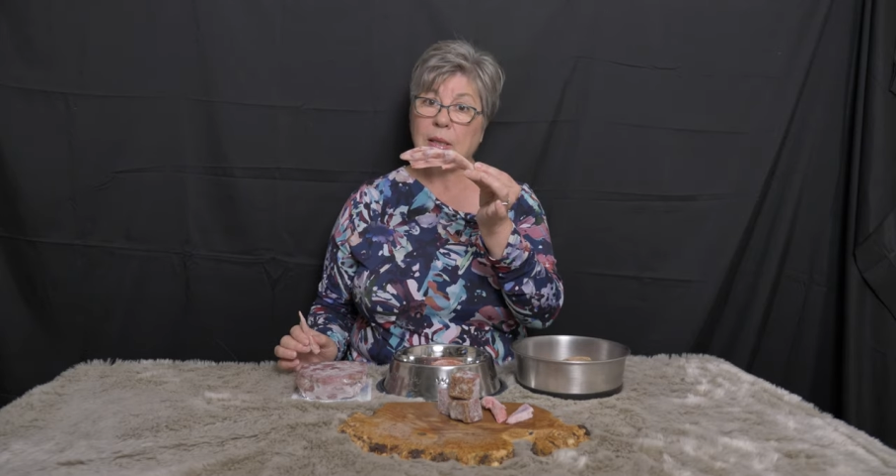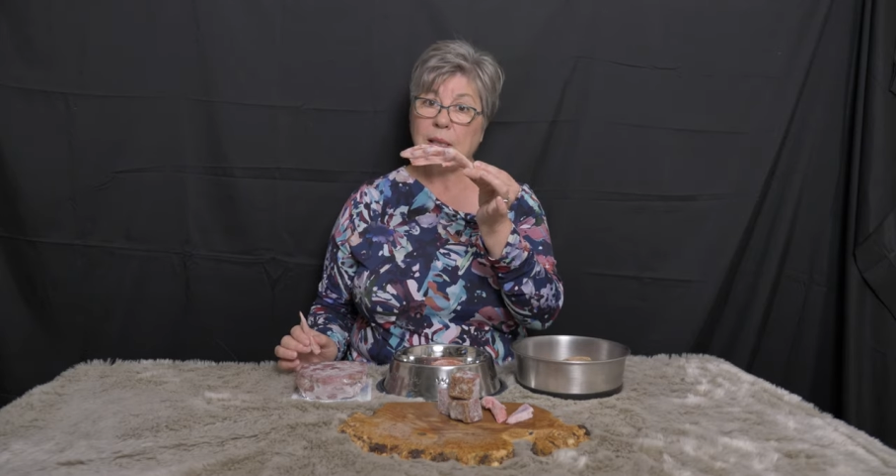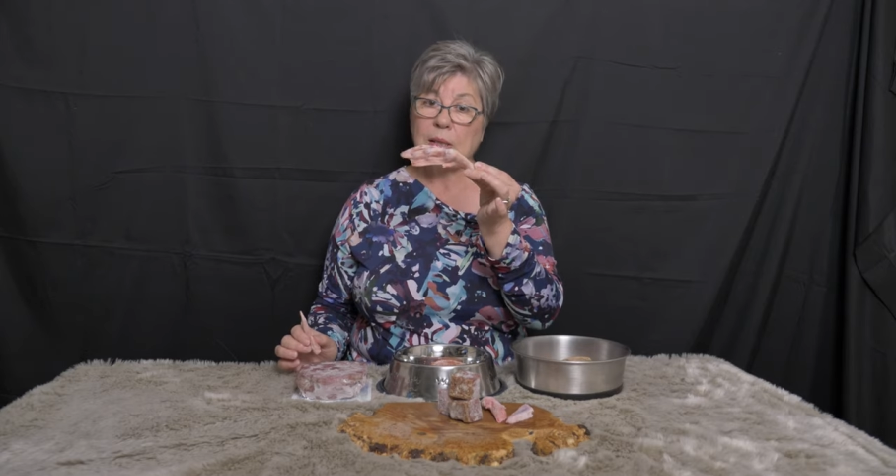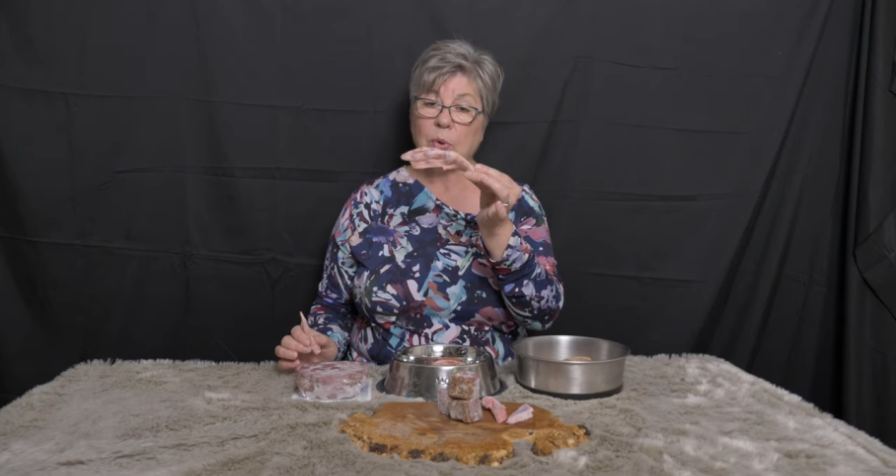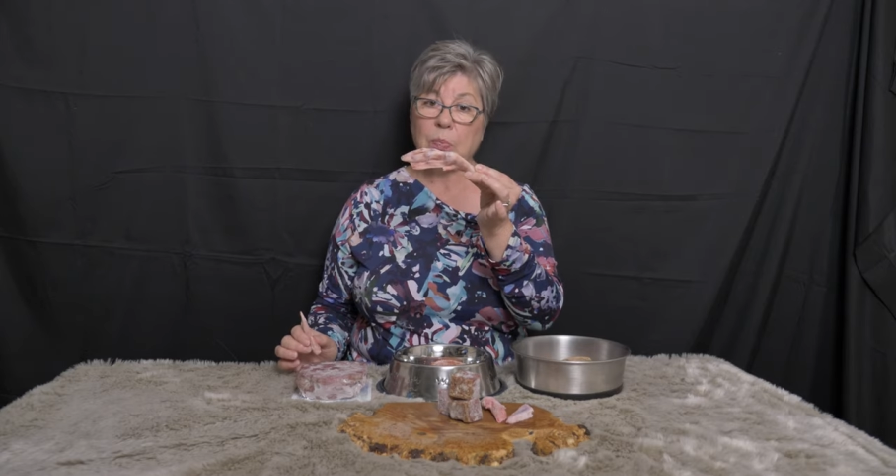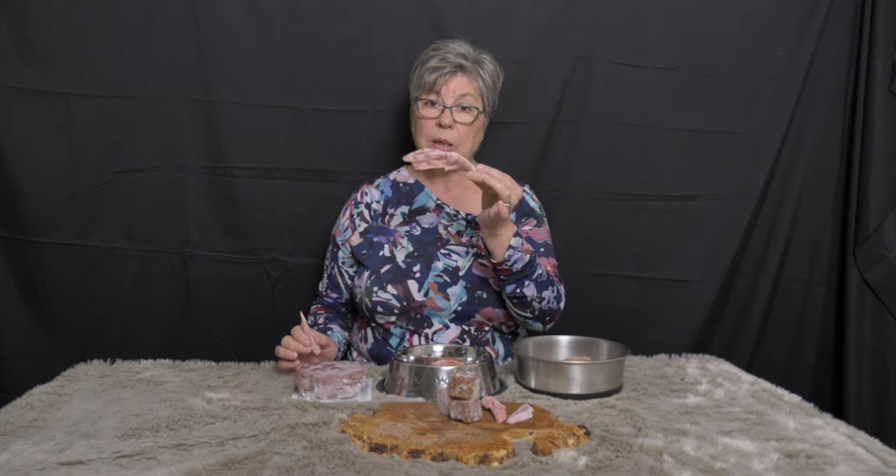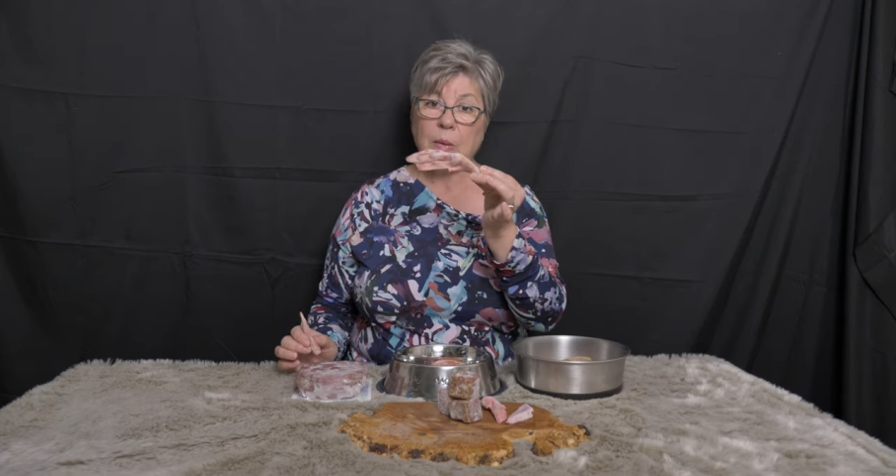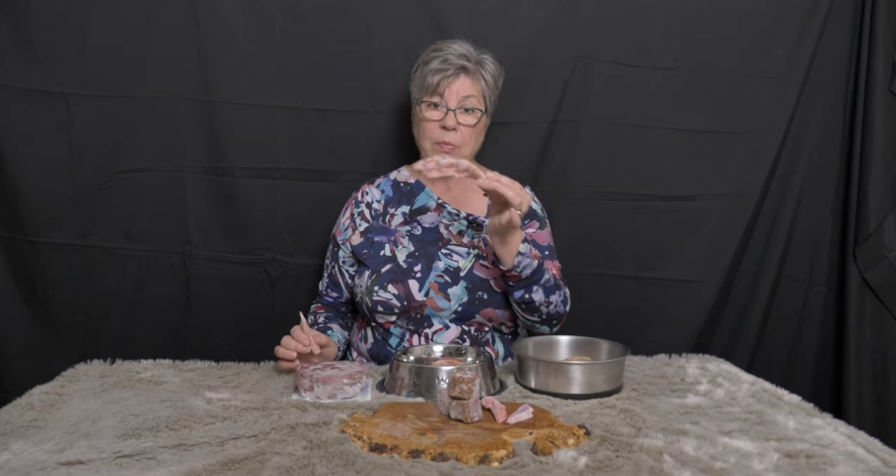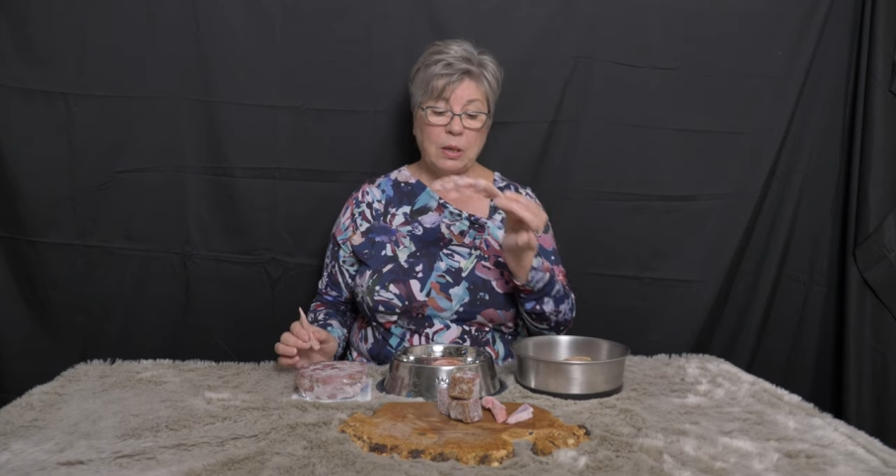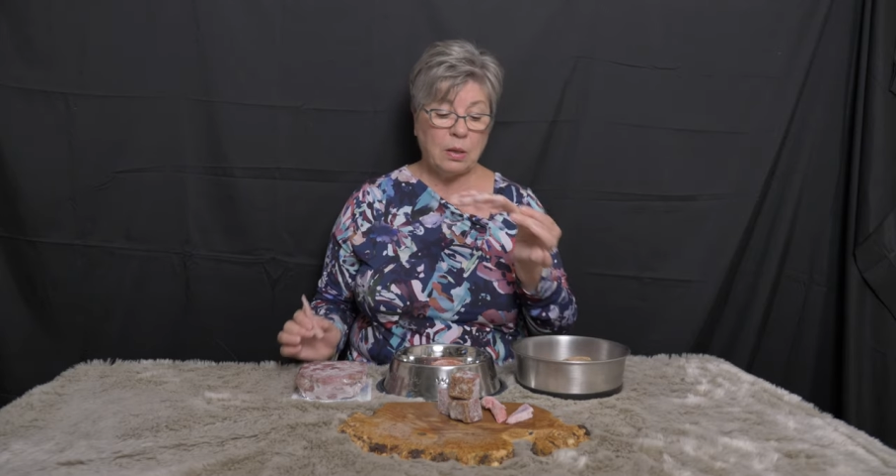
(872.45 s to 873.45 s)
this will be
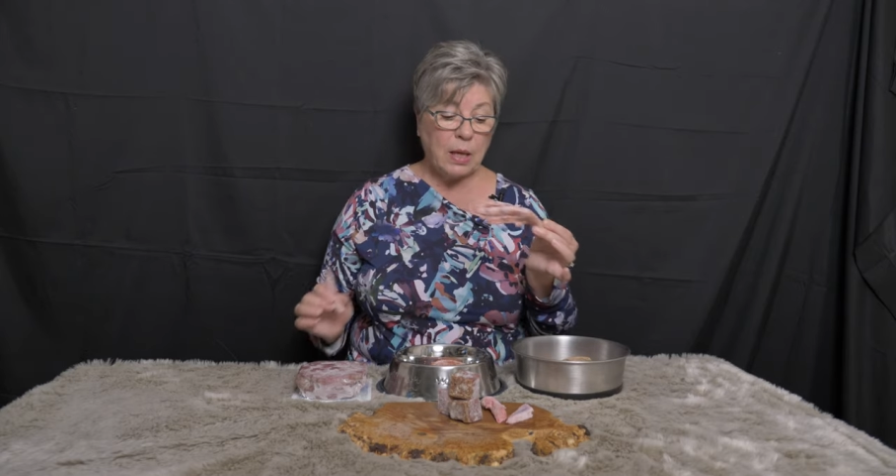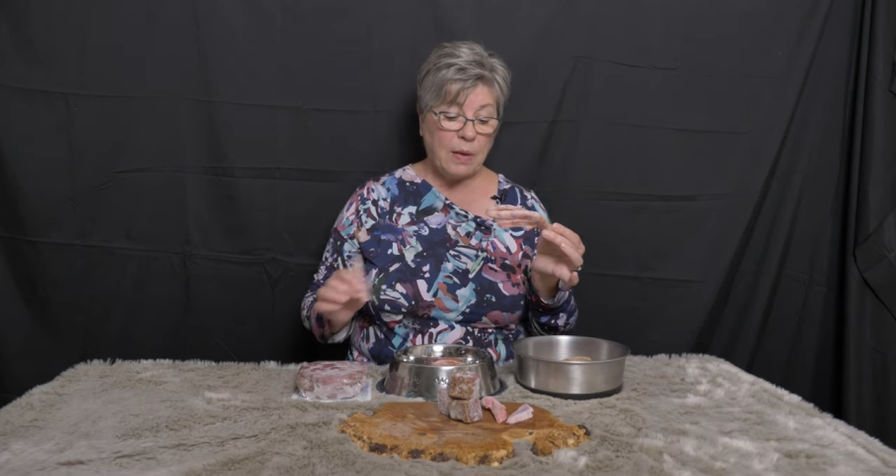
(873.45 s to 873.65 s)
a meal